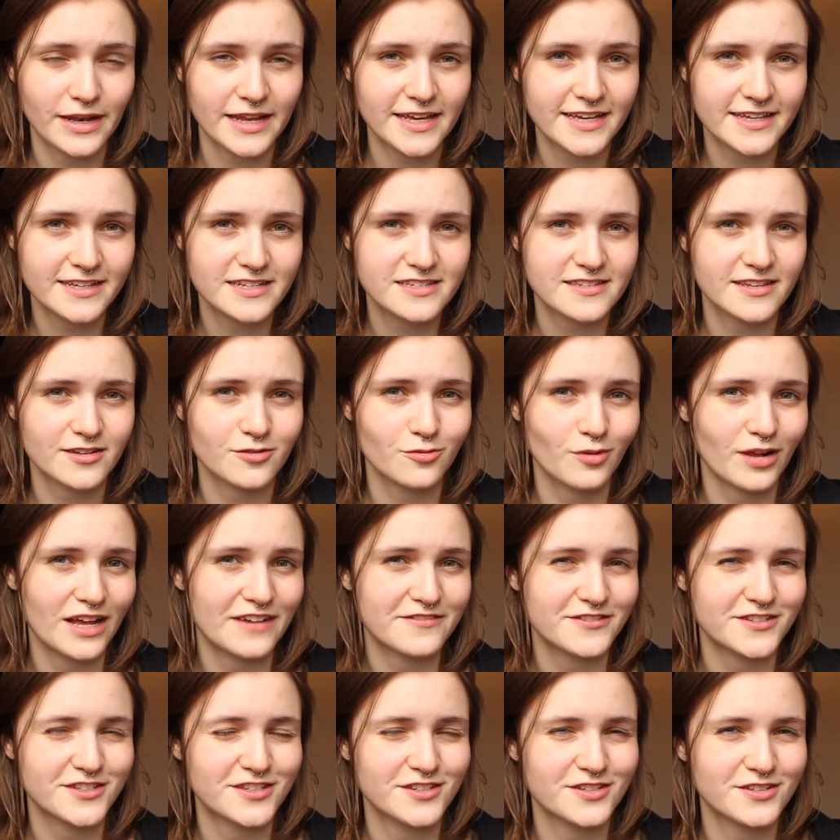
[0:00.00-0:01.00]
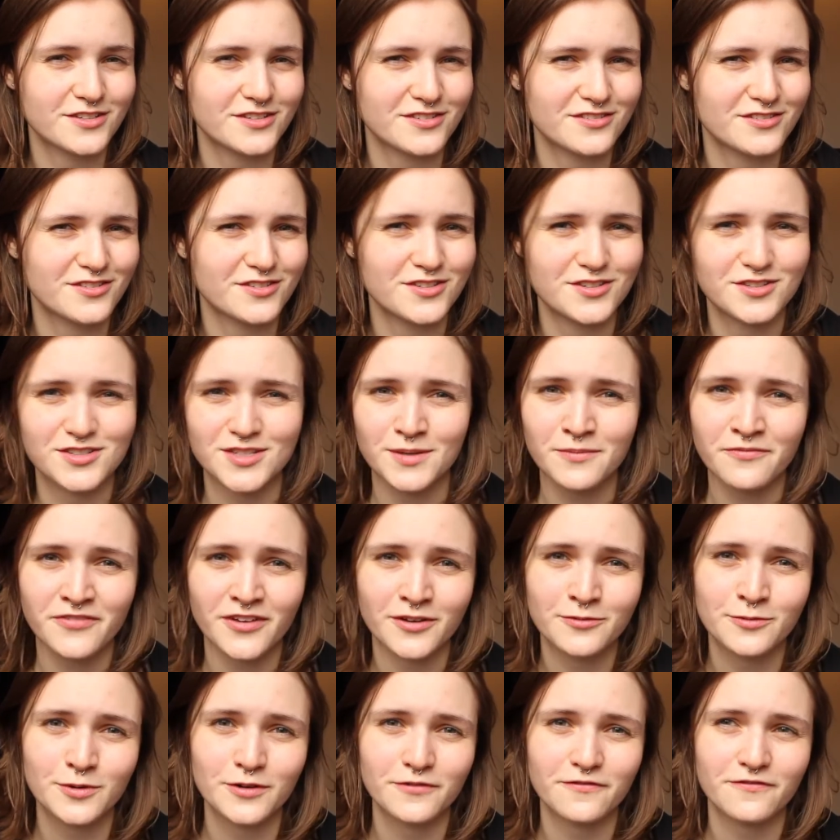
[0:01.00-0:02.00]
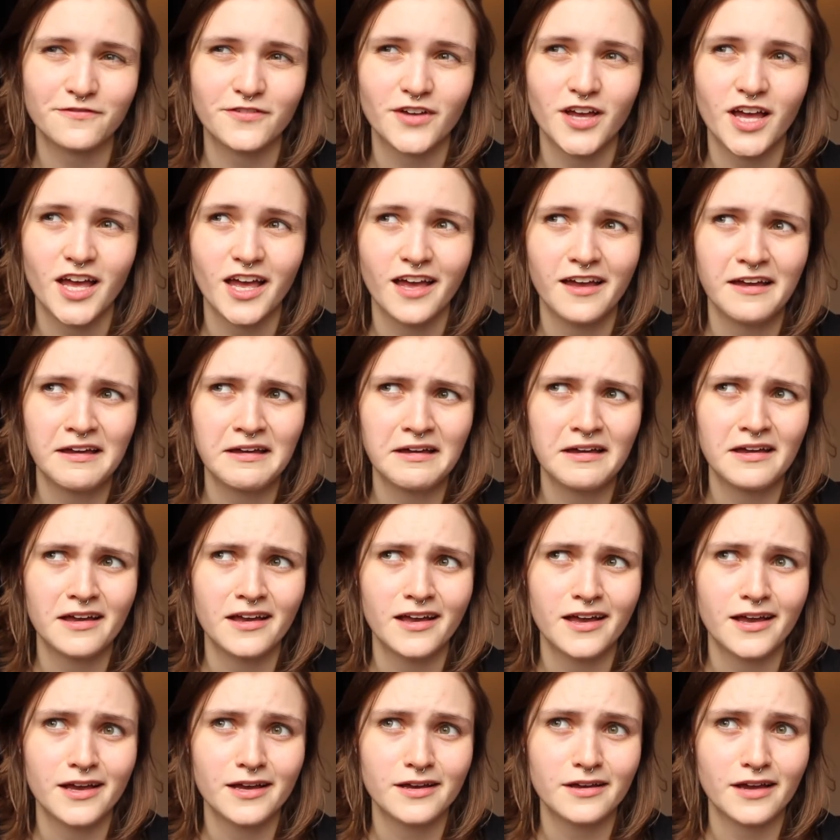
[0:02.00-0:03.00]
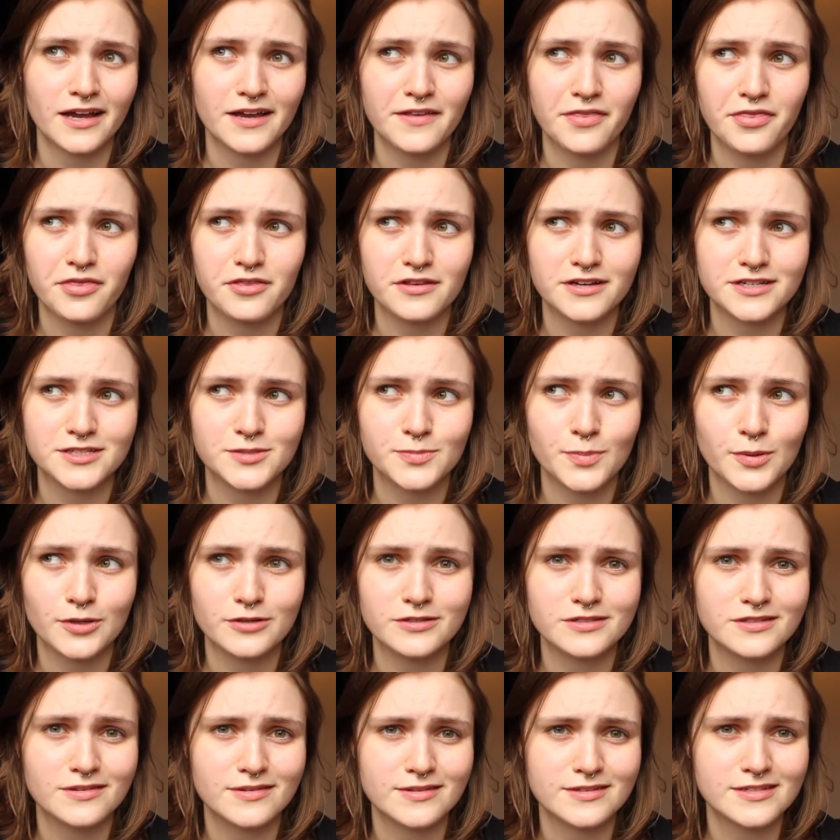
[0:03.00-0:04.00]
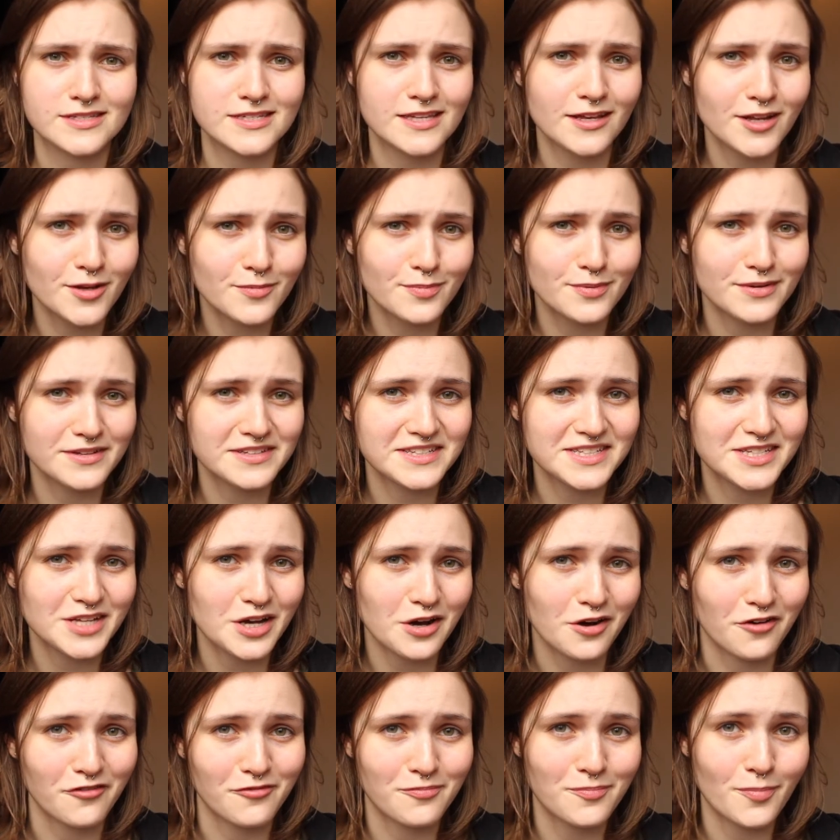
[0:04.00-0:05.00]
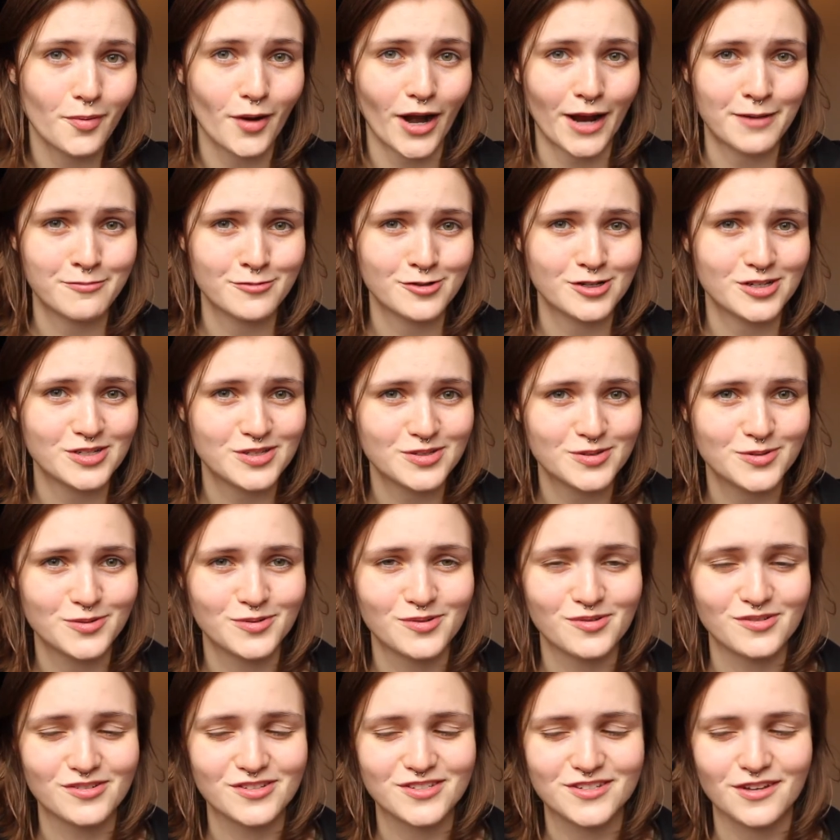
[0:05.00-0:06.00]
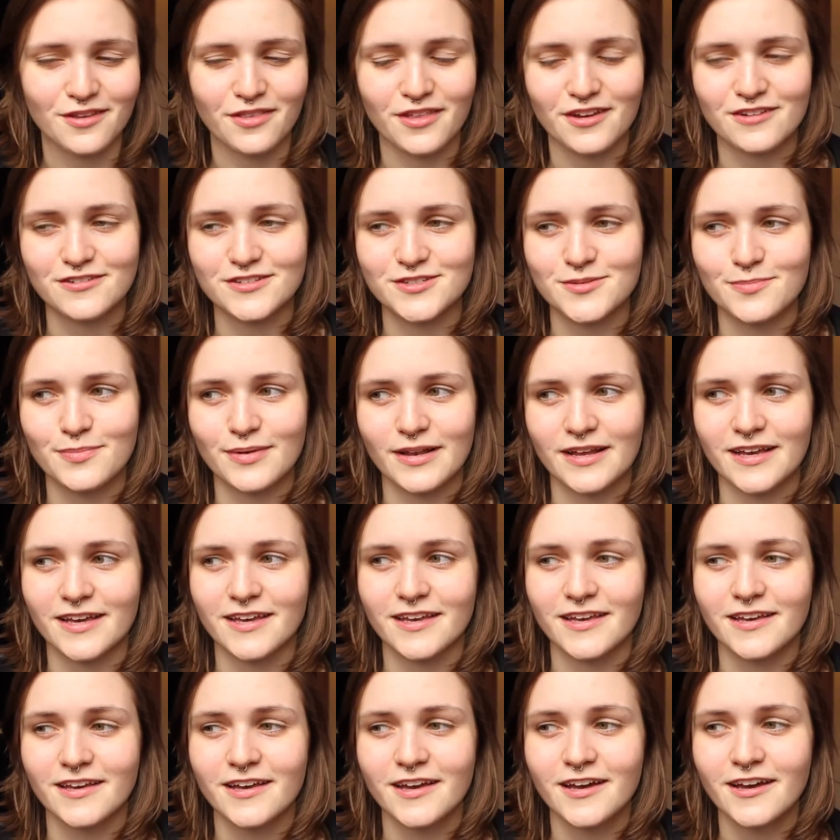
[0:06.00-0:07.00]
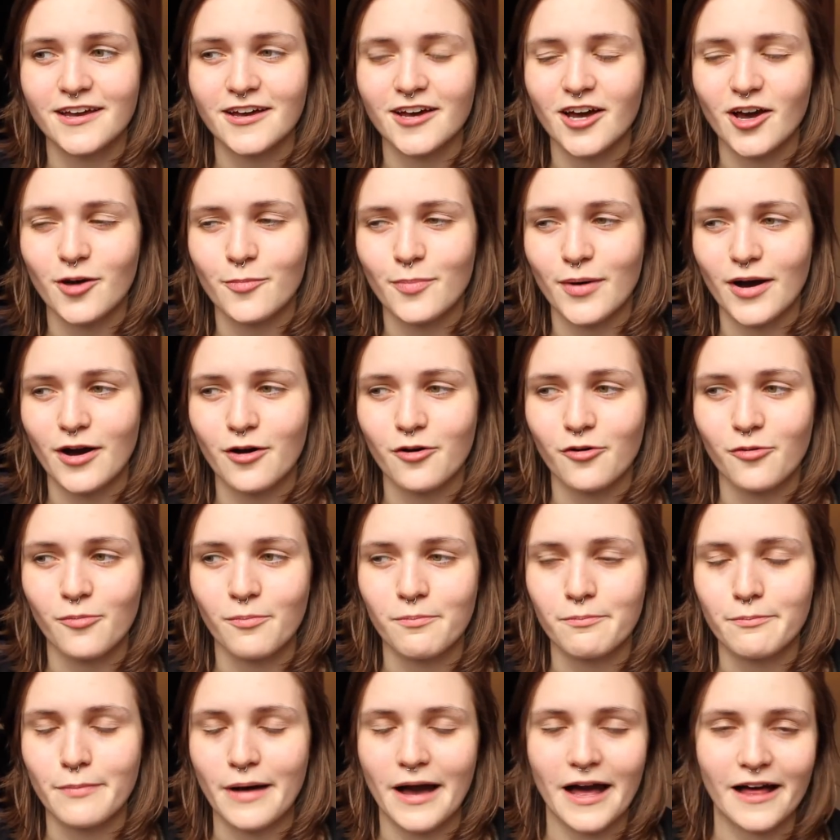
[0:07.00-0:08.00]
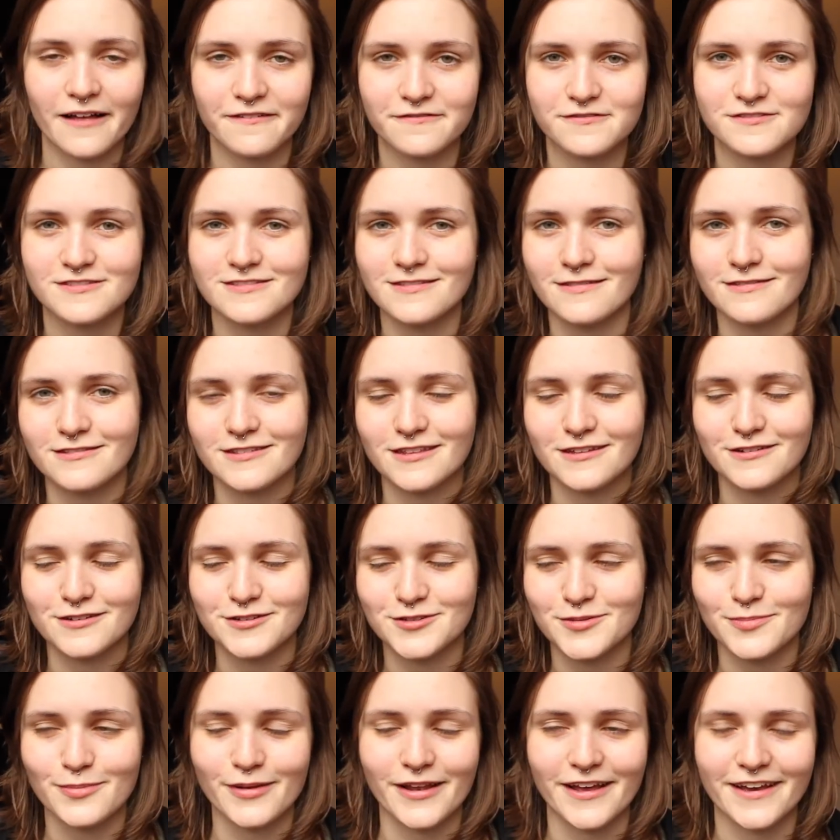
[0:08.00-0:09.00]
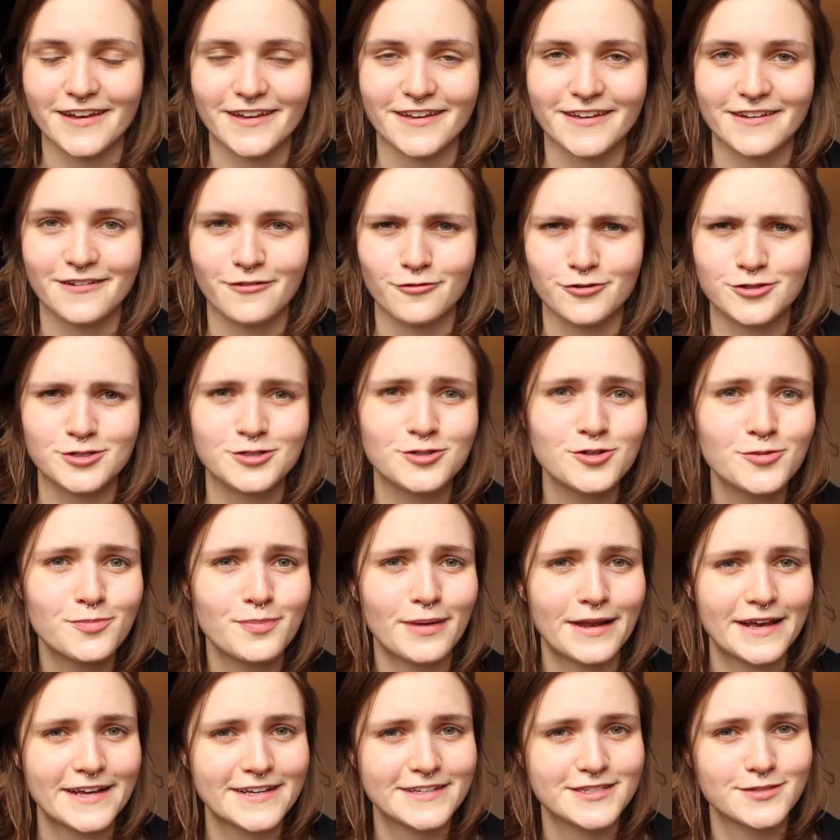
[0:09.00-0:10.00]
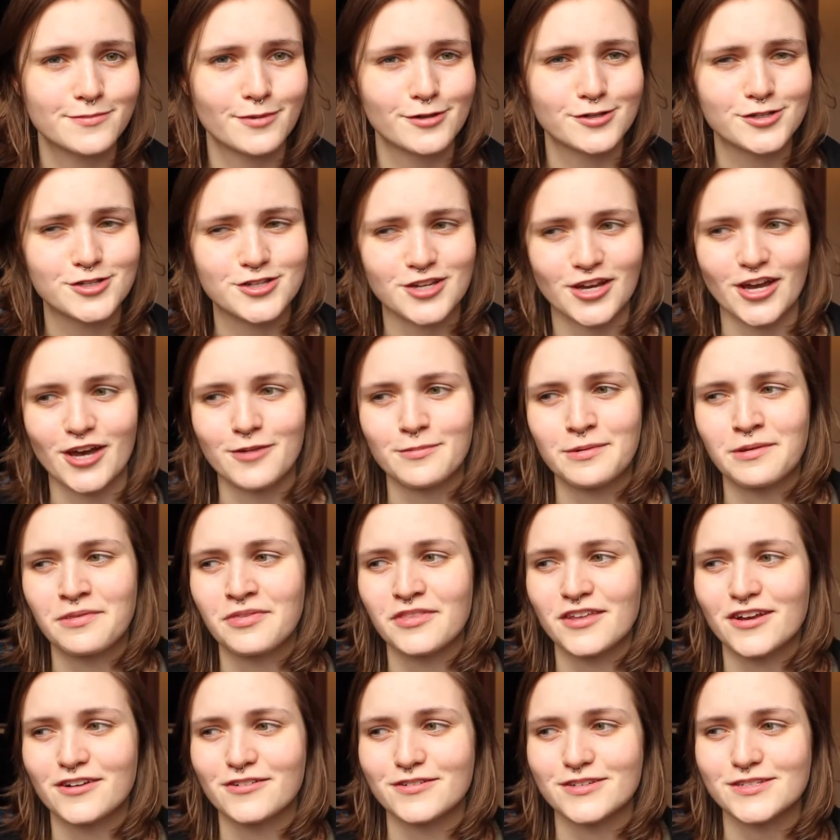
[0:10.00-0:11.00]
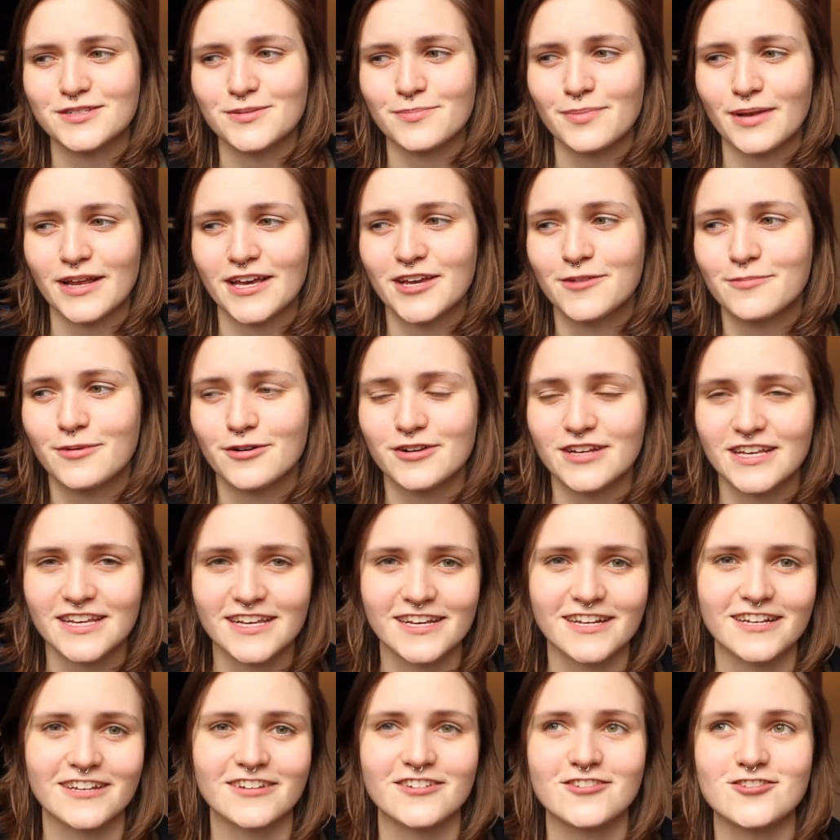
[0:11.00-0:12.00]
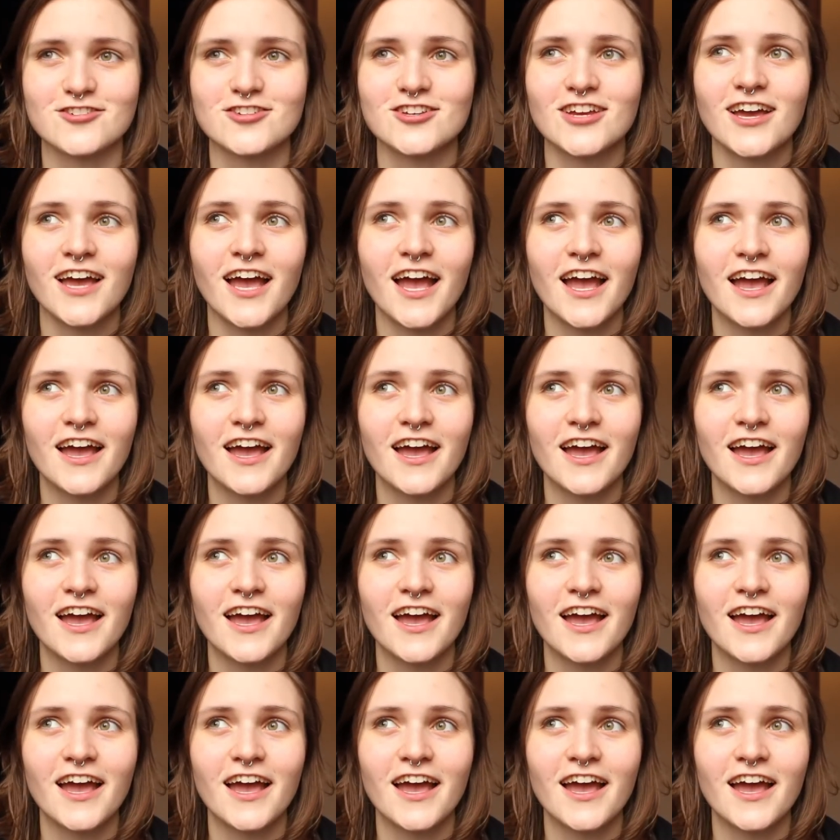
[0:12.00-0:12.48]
plays that will have to do something with, I suppose, the syllabus of primary school. So there is a play about maths, there is a play, or two plays about German, there is a play about English,